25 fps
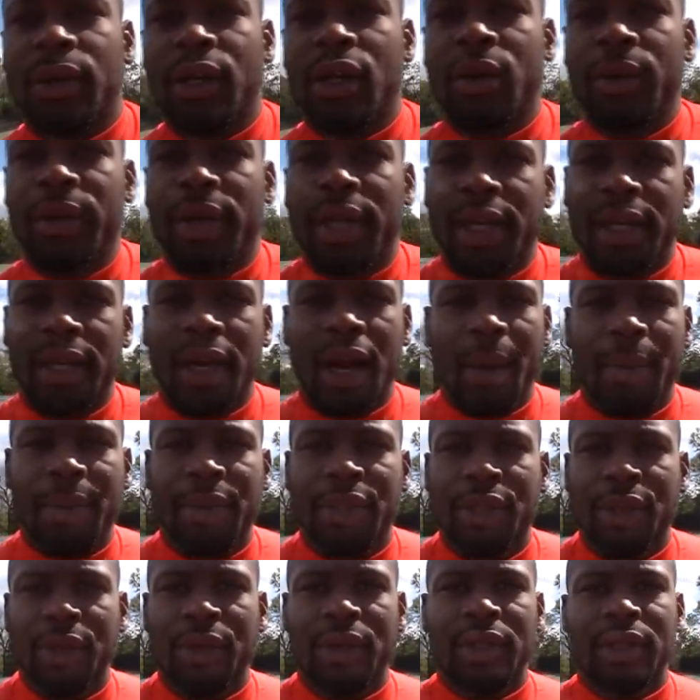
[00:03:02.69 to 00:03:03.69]
You know, we get the
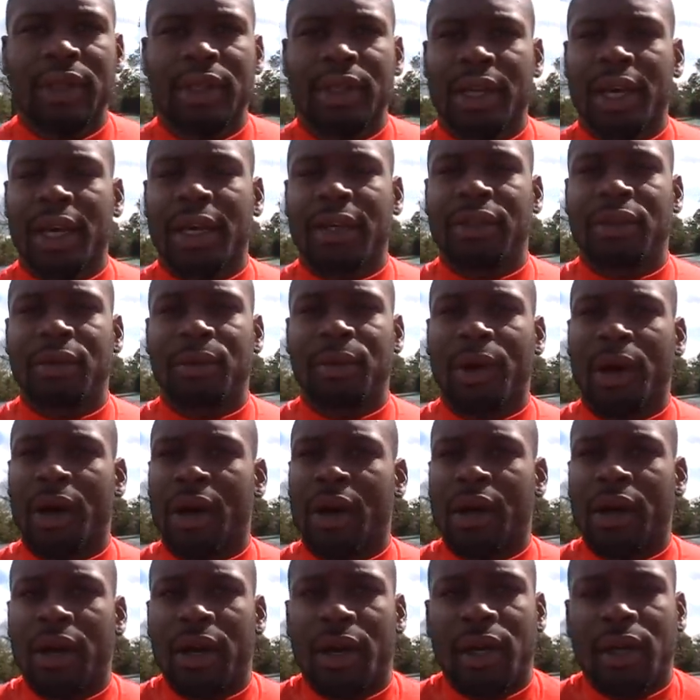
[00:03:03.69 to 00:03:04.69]
opportunities to catch the
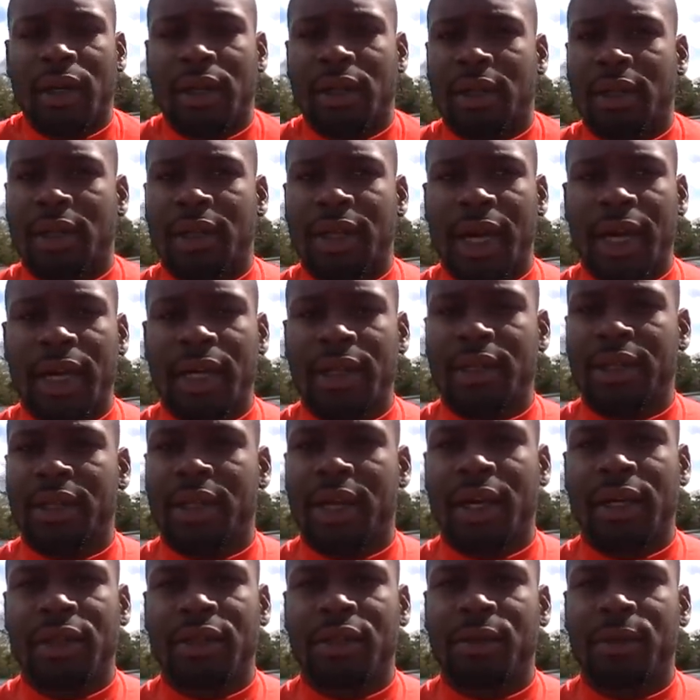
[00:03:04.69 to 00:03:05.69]
ball, and the tight ends are
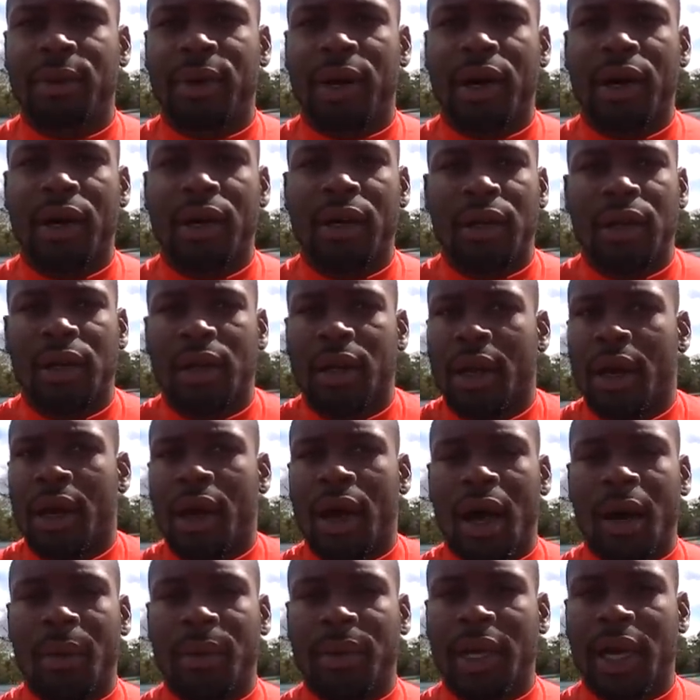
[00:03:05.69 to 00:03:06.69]
catching the ball.
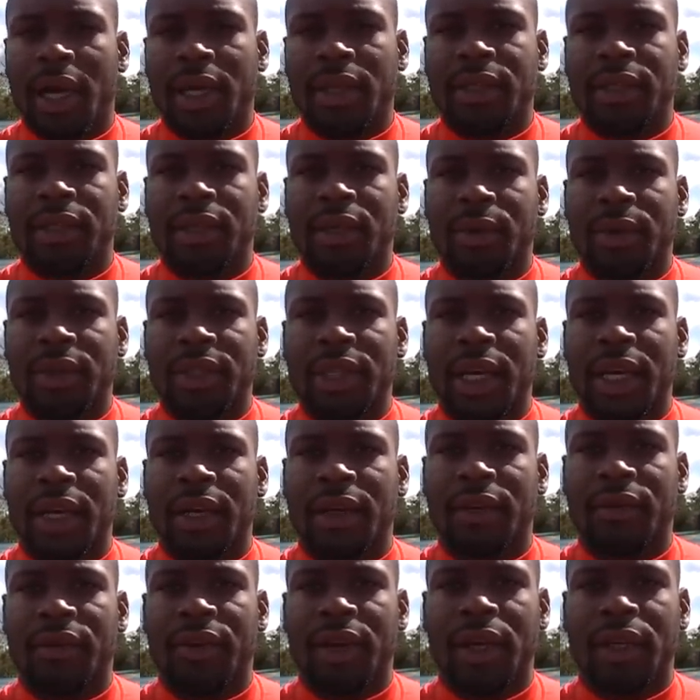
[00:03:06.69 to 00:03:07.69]
I'm catching it, we're
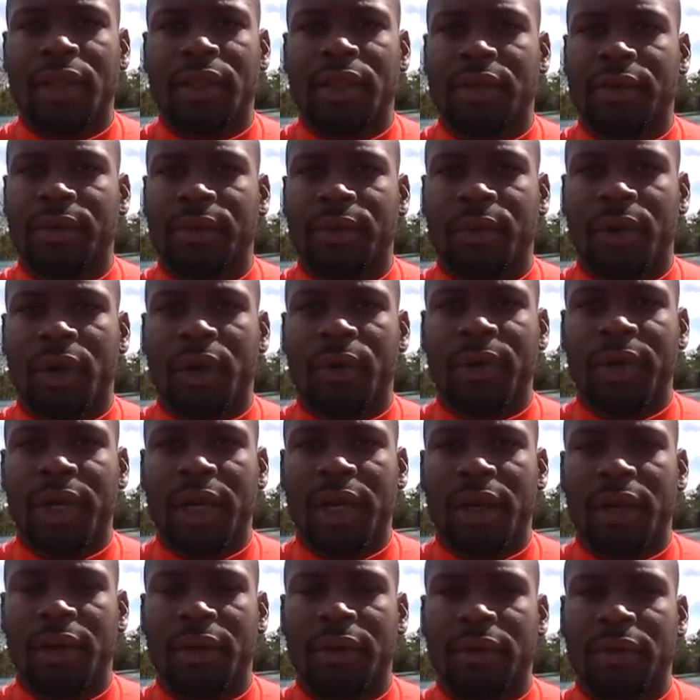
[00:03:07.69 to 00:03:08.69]
taking advantage of what we
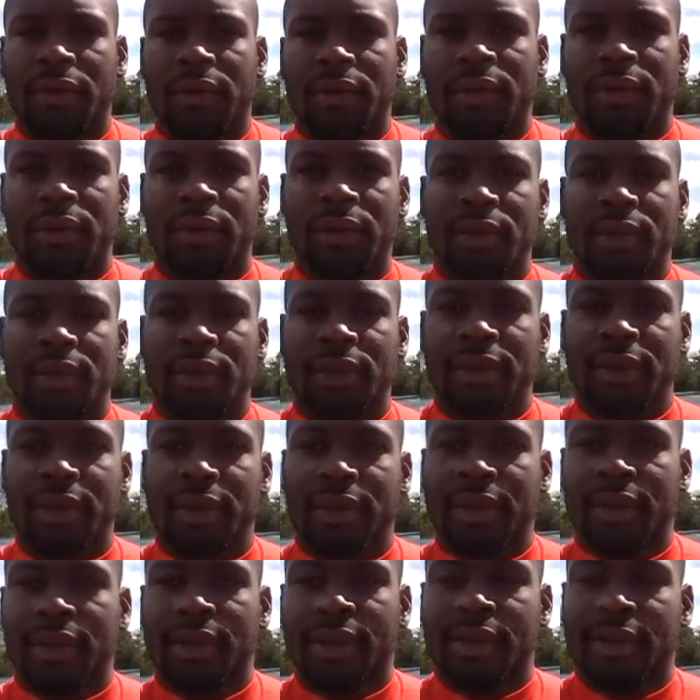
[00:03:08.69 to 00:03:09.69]
get.
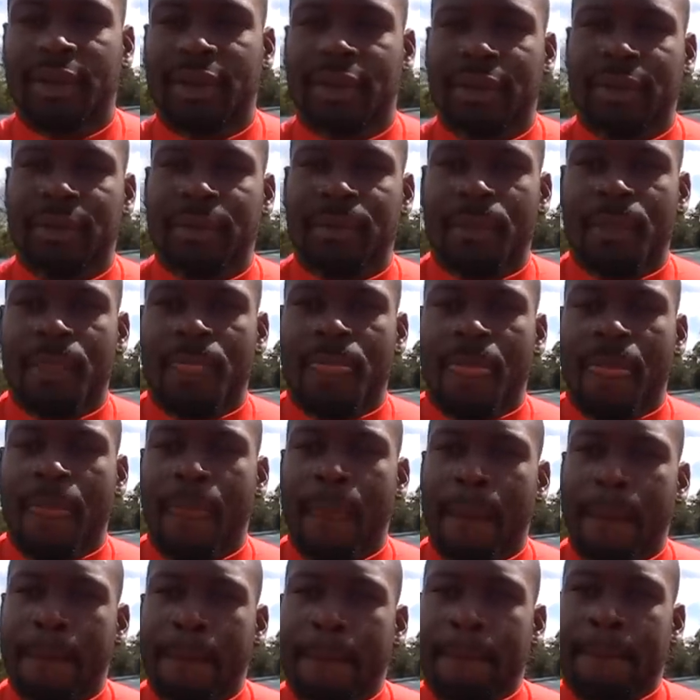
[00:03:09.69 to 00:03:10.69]
With the
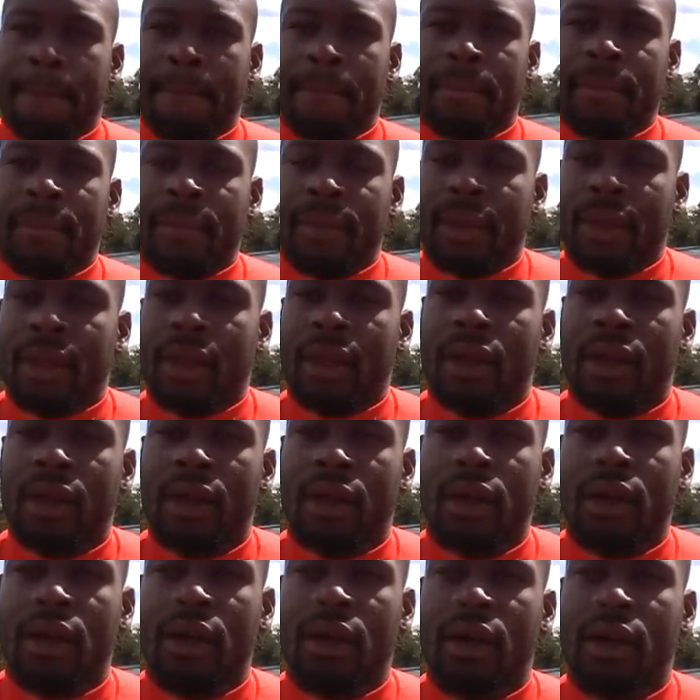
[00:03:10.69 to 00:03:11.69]
fullback
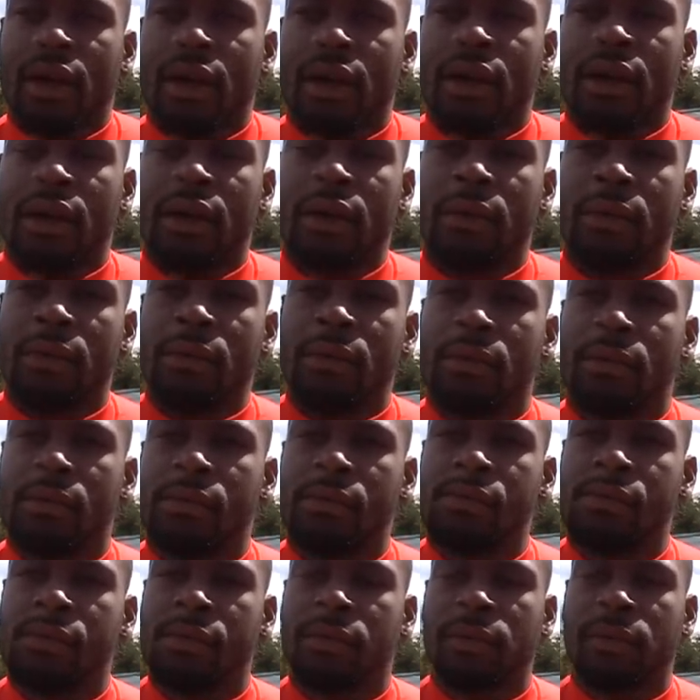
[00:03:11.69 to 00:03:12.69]
situation now, Burton's
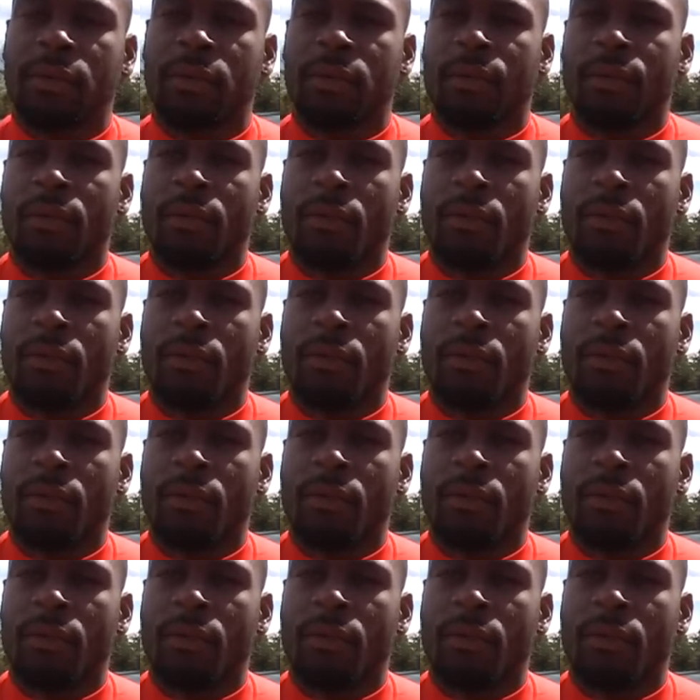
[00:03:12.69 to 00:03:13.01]
not playing.